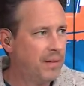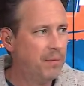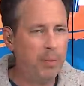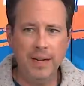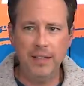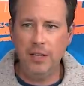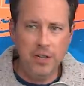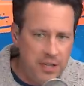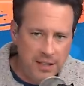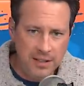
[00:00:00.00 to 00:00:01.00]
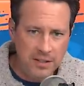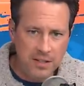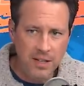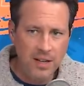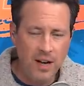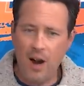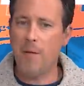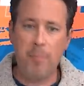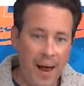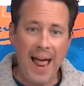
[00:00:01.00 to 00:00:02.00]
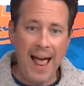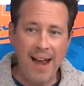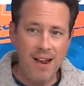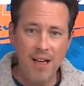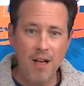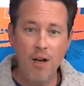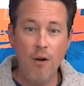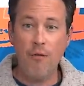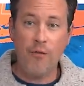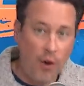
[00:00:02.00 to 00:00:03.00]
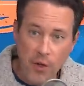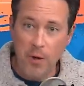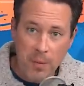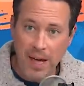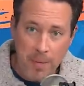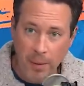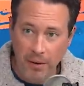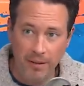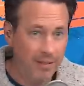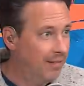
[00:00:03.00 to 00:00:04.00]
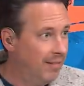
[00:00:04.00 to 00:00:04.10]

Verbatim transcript: But unions are bad for the people.